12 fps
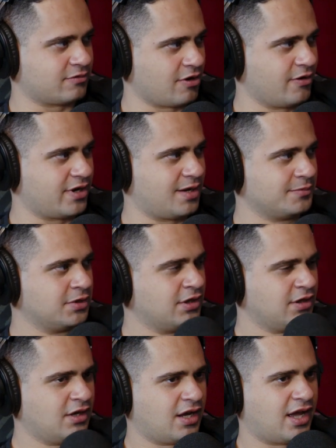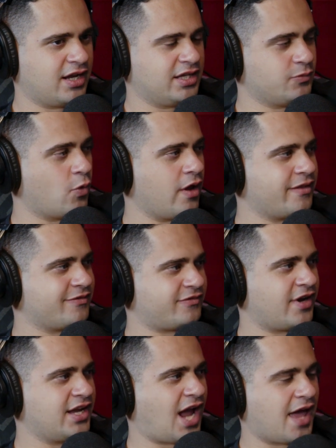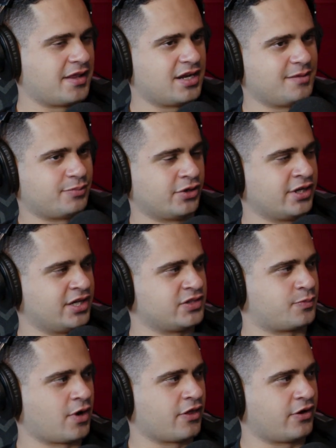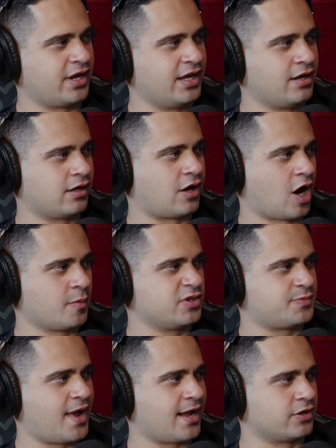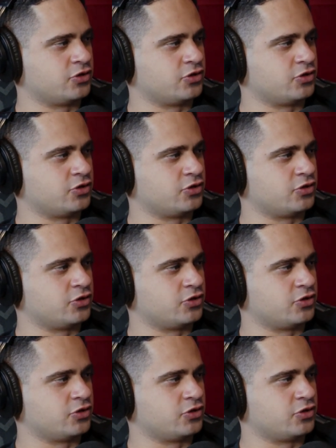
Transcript: growing up. And he won the fight, and then he put his brother in a garbage bag and